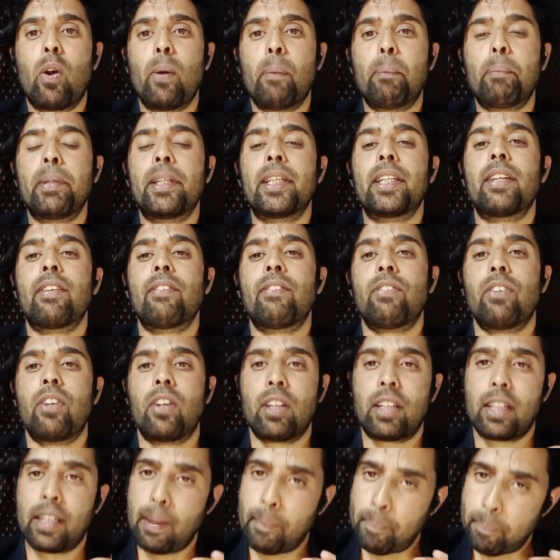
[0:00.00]
opinion
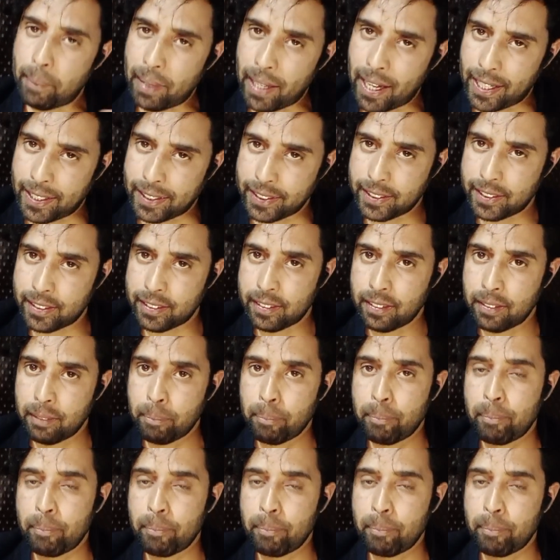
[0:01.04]
for compliance.